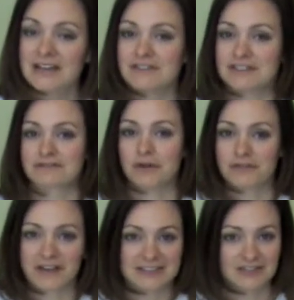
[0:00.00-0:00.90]
Visit
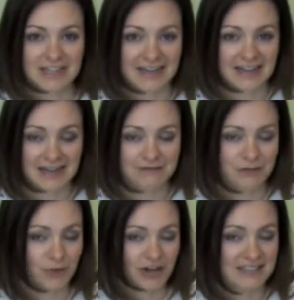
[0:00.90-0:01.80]
foldfactory.com
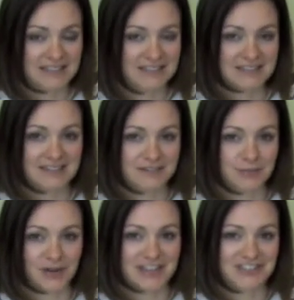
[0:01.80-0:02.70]
for more ideas and
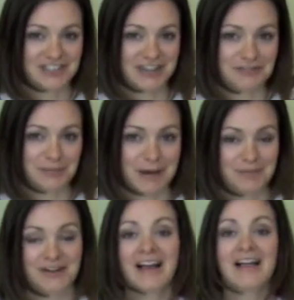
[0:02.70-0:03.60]
inspiration. And
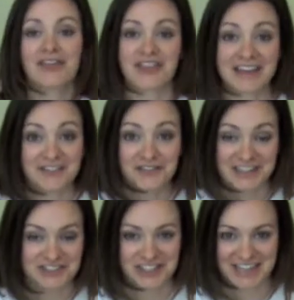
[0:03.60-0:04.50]
remember, think
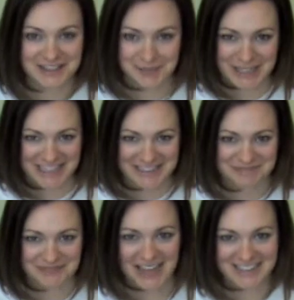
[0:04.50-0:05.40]
finishing at the beginning.
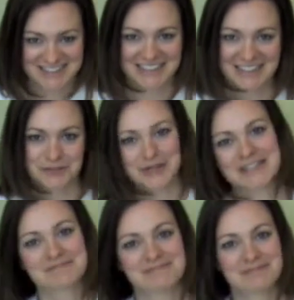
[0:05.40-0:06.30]
I'll see you next
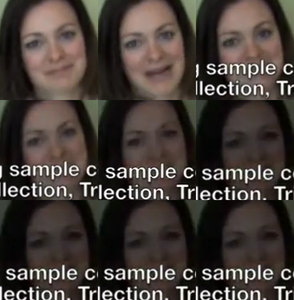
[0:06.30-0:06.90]
week. Bye.